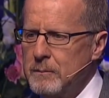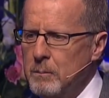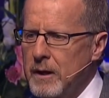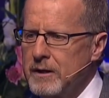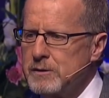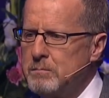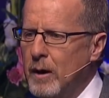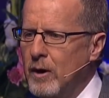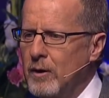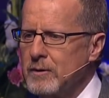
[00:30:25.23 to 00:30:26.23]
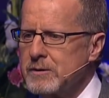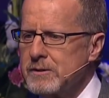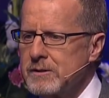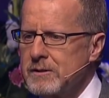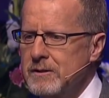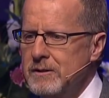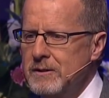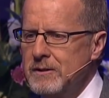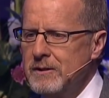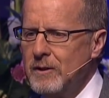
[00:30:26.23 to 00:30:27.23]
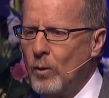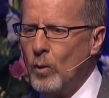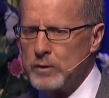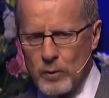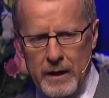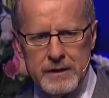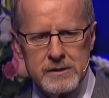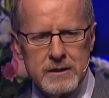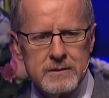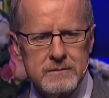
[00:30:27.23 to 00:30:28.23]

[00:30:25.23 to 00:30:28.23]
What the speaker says: but his pulse was racing.